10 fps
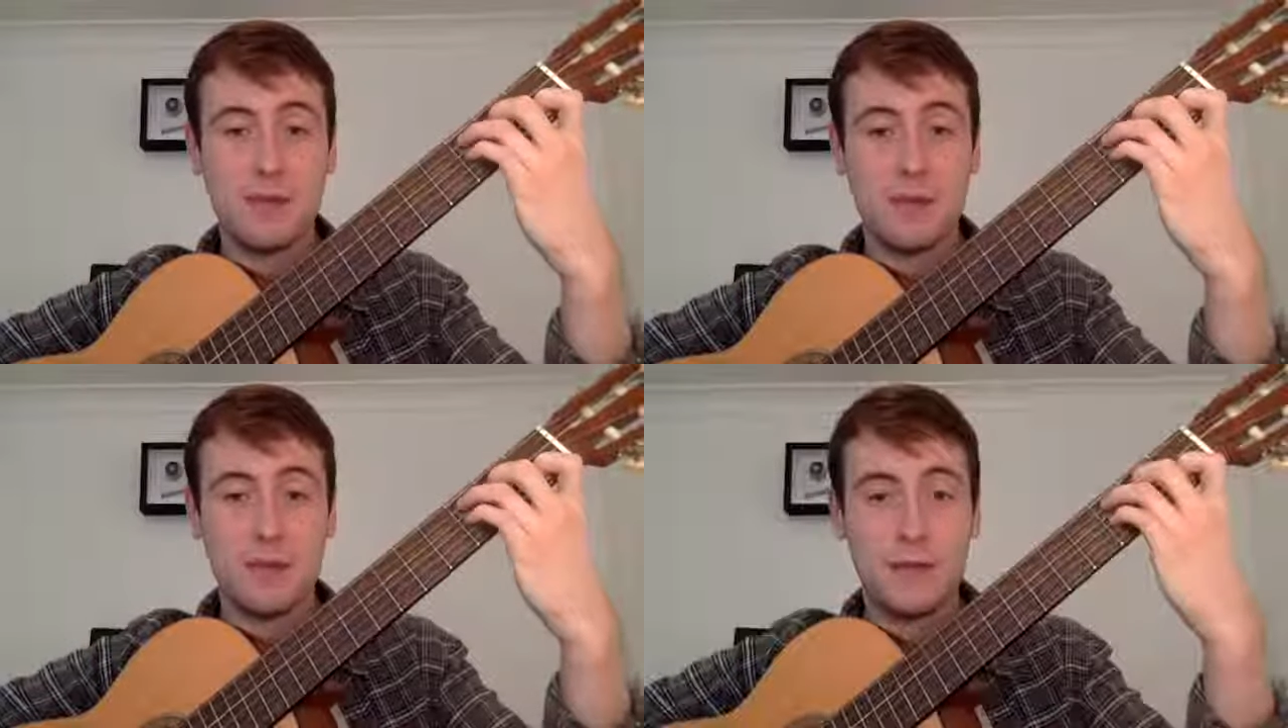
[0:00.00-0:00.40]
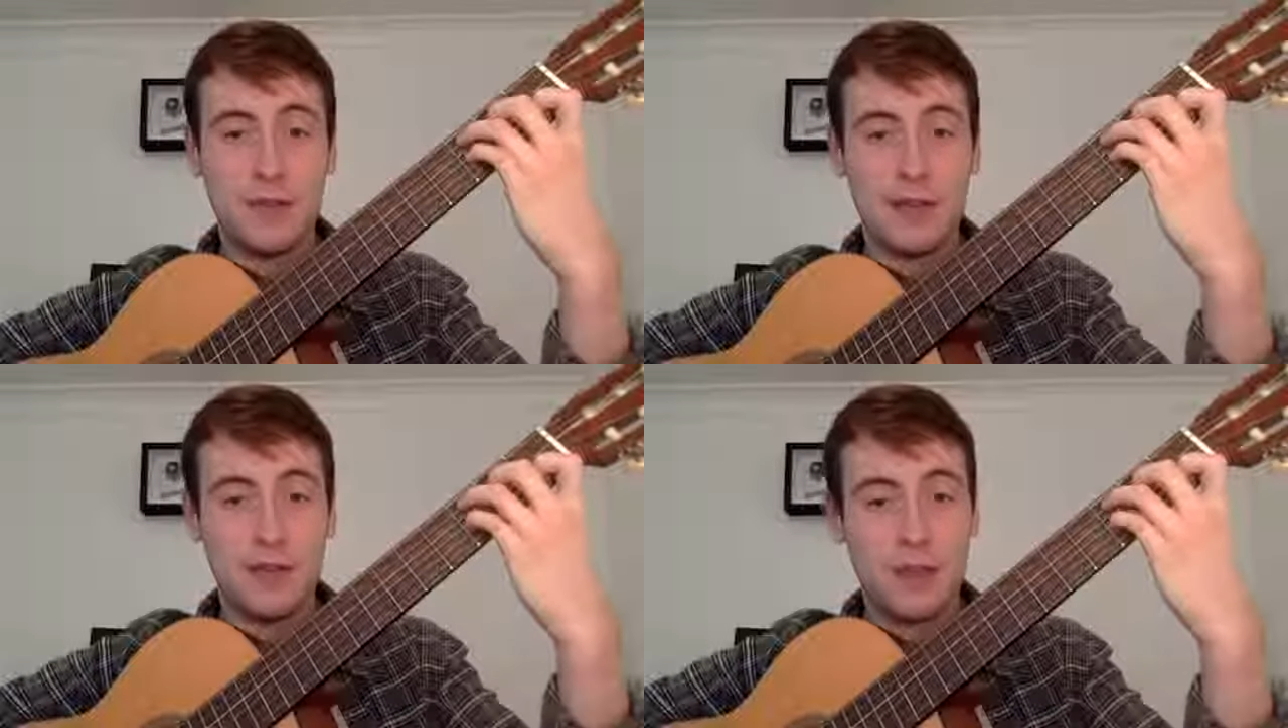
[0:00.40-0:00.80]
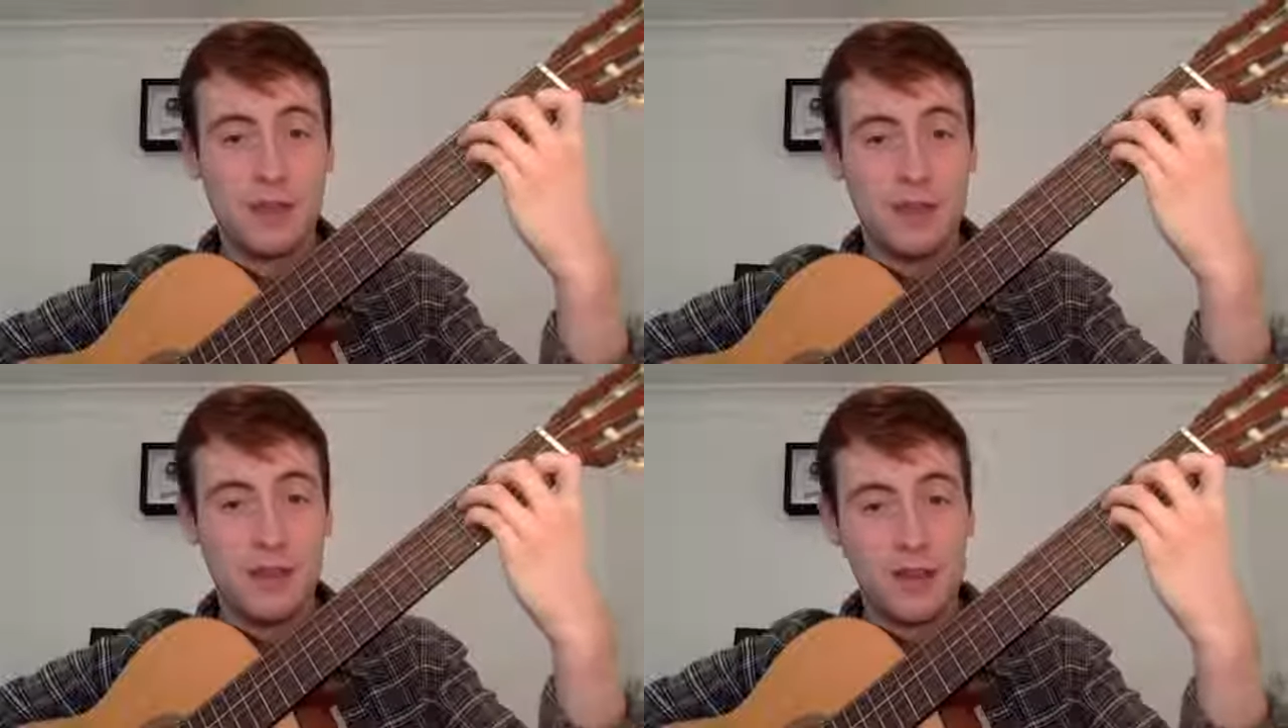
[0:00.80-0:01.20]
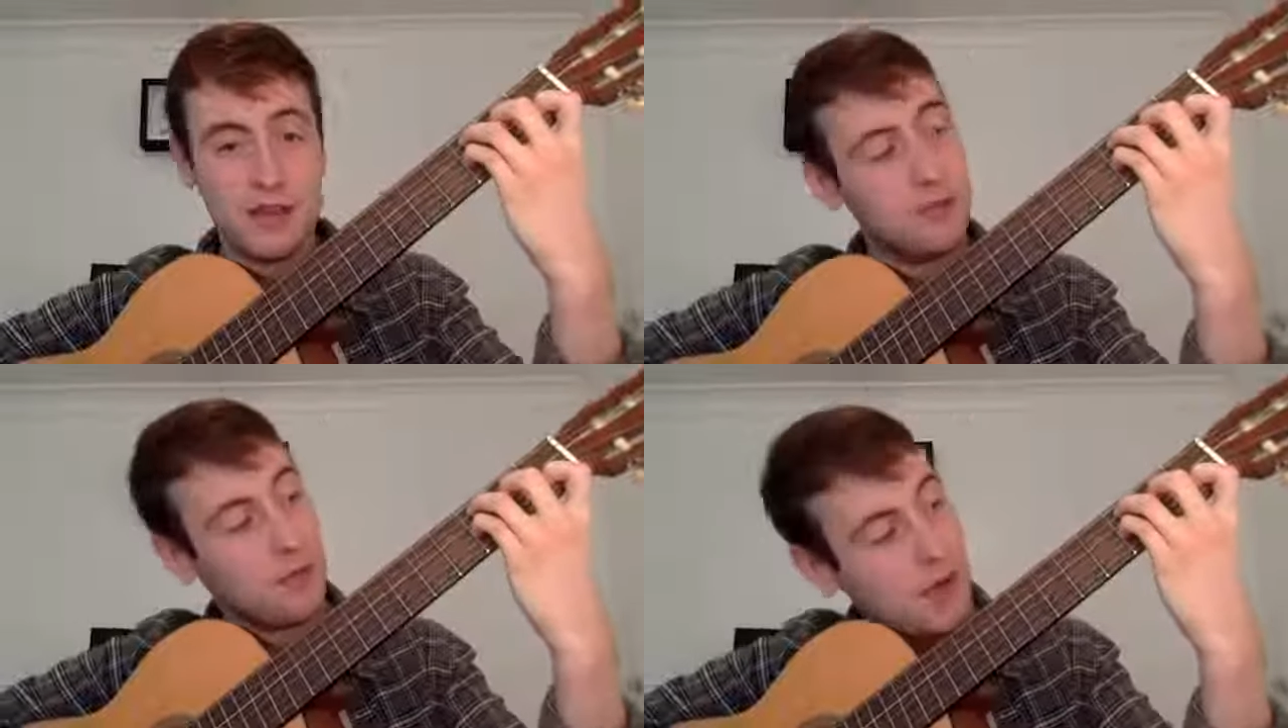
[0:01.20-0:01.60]
fourth finger on the third
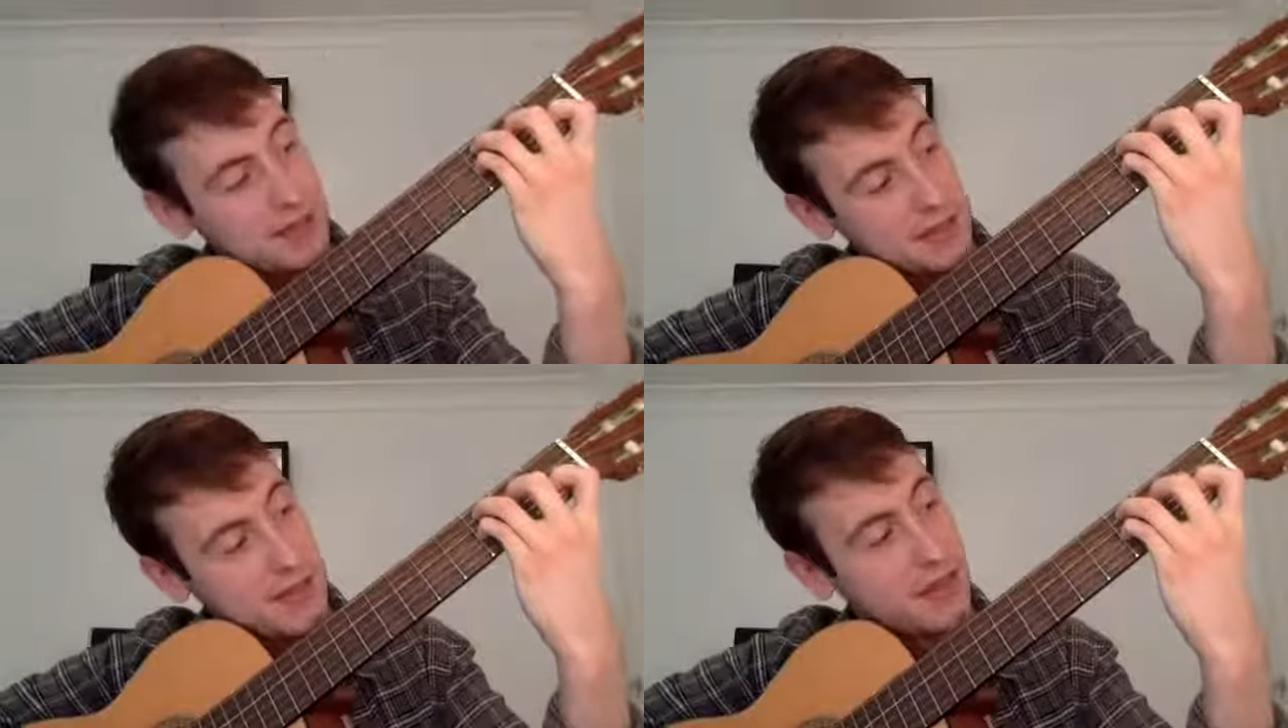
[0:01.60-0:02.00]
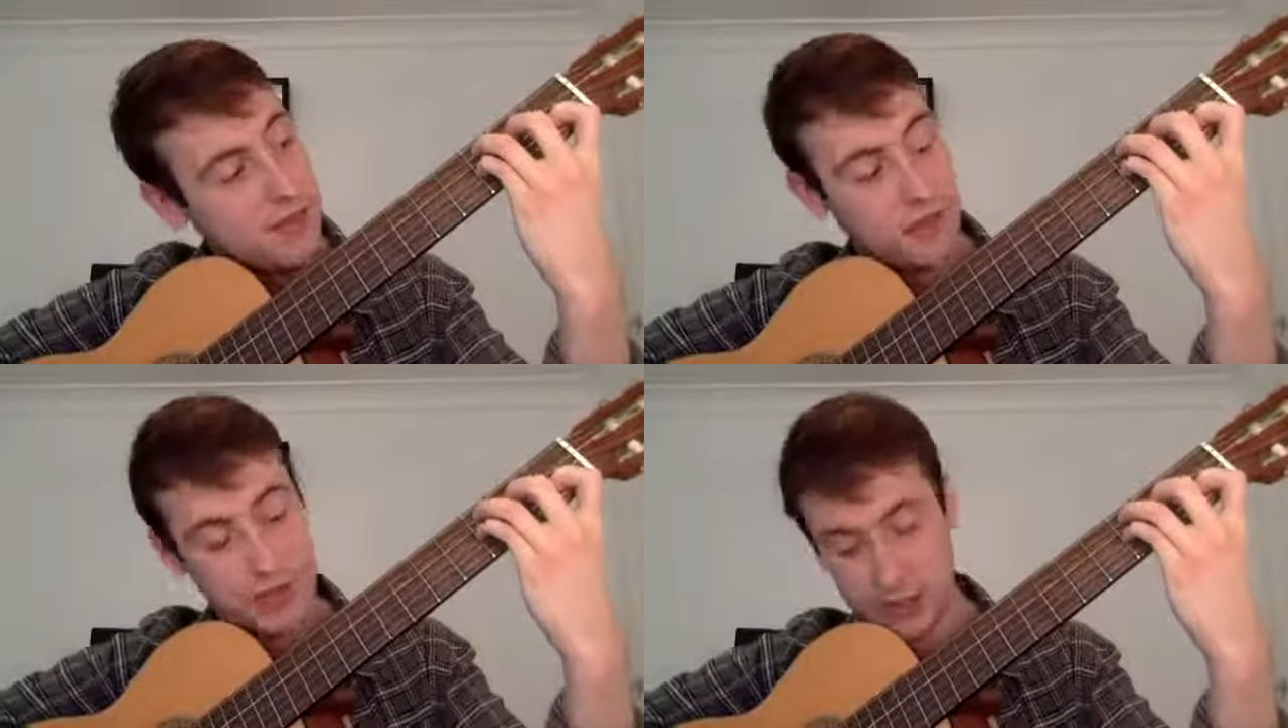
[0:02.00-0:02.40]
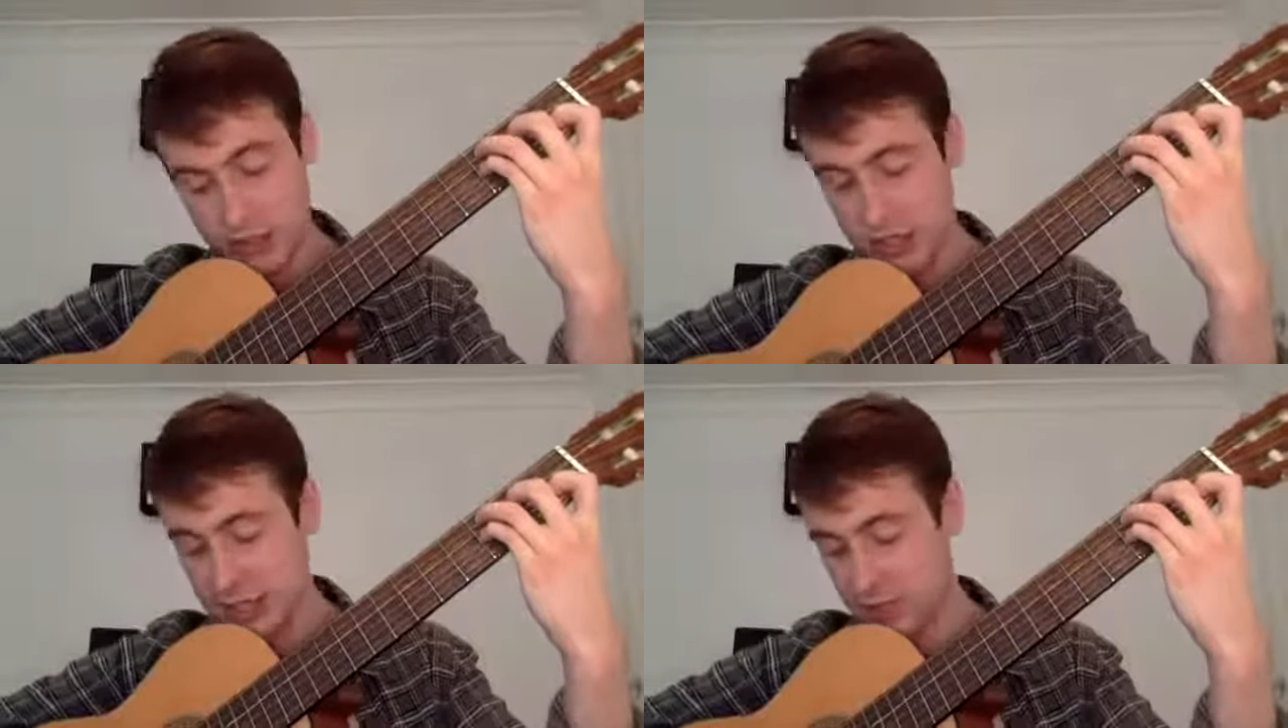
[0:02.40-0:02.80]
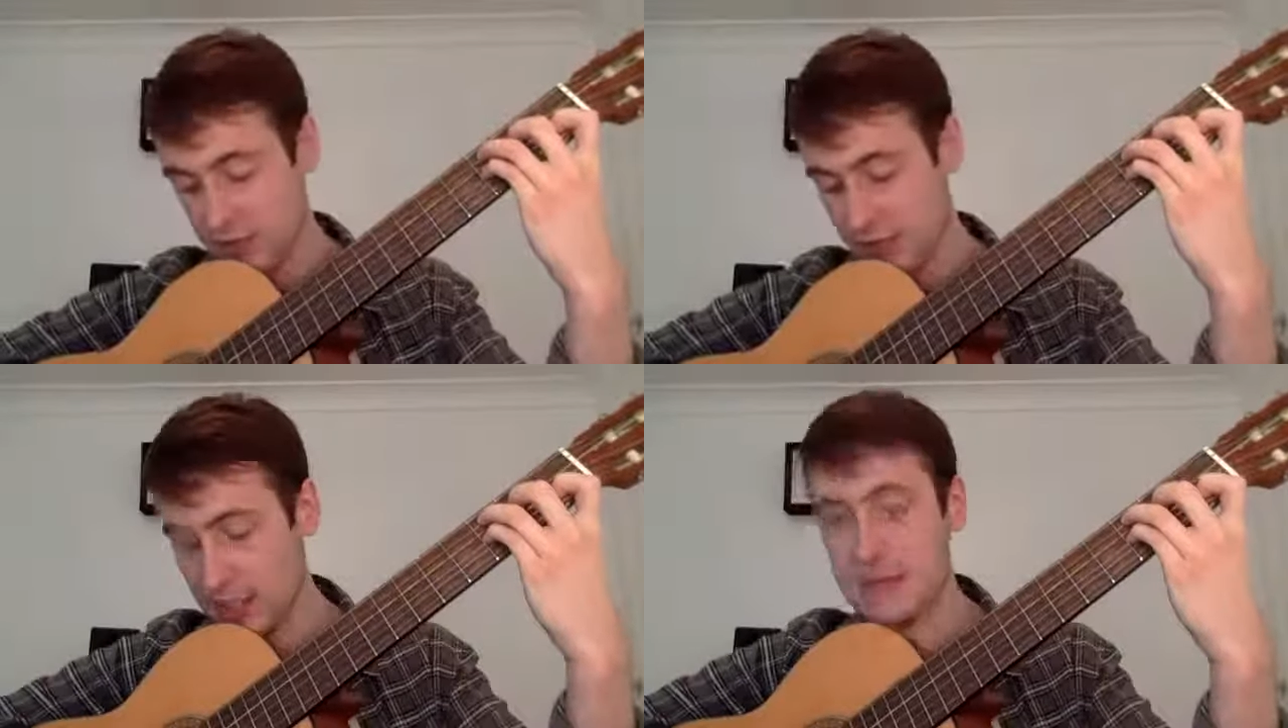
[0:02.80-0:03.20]
fret of the G
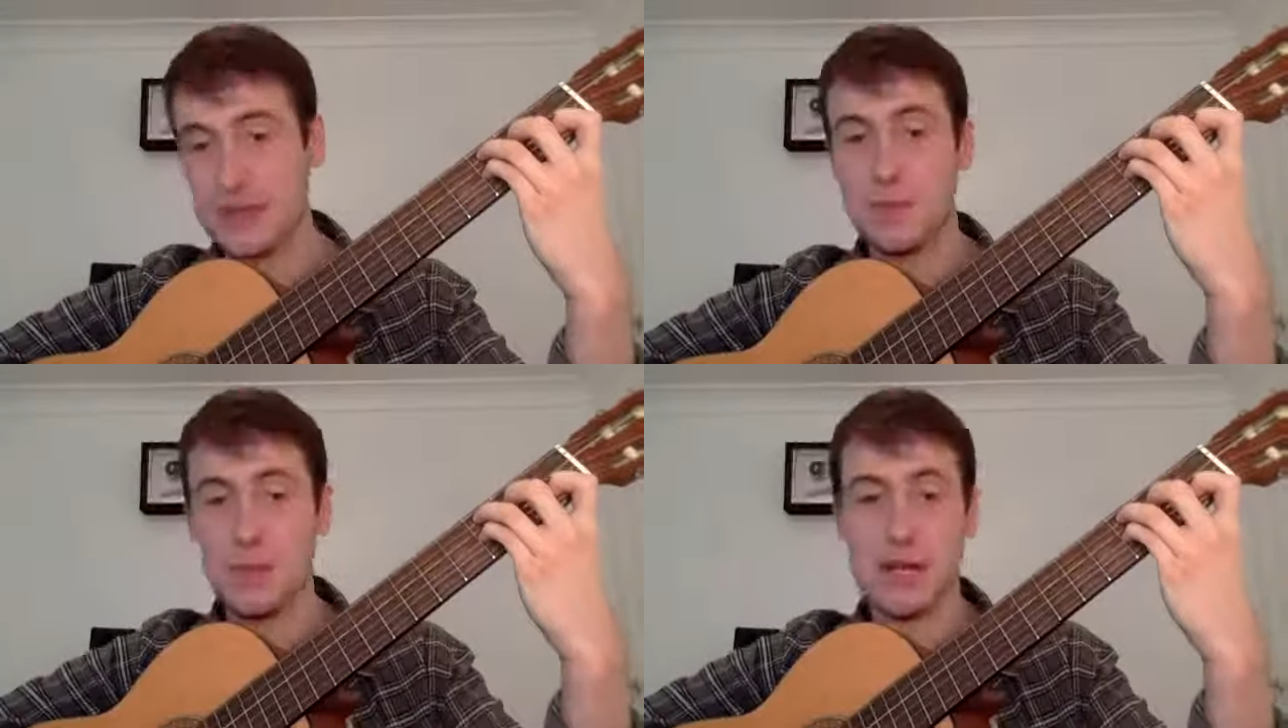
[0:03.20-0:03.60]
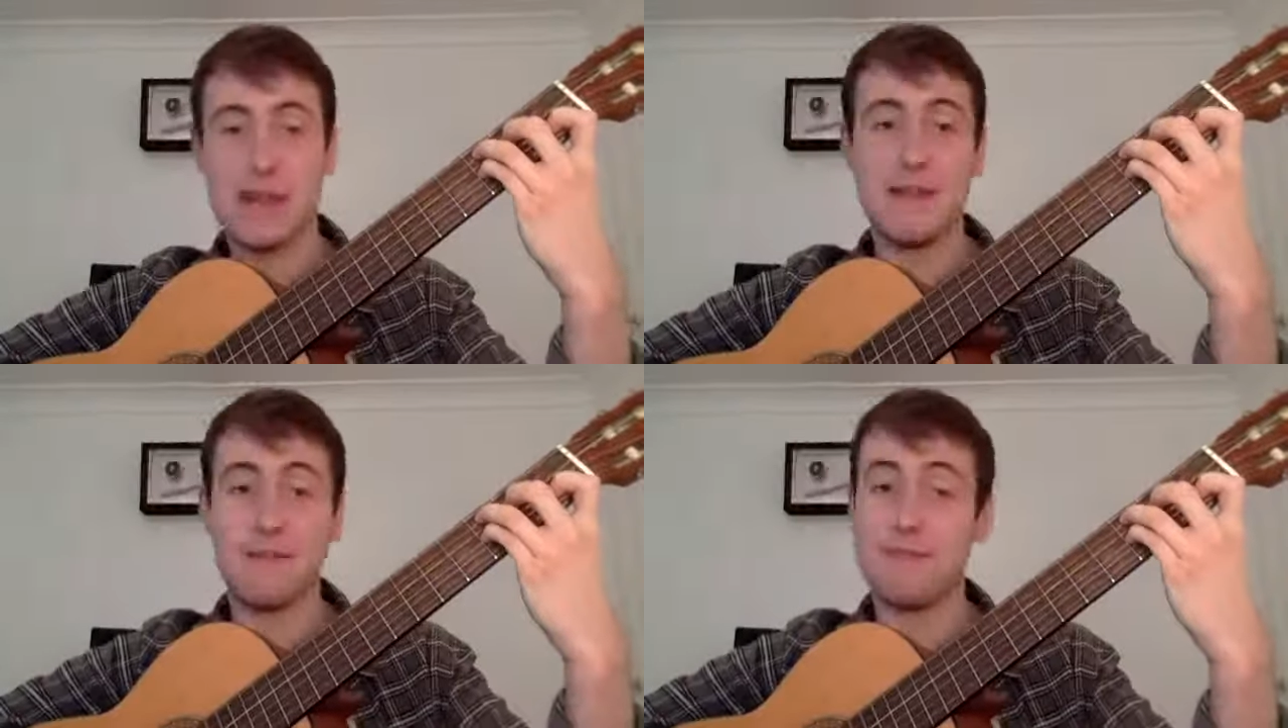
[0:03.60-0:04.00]
string, and then you play that.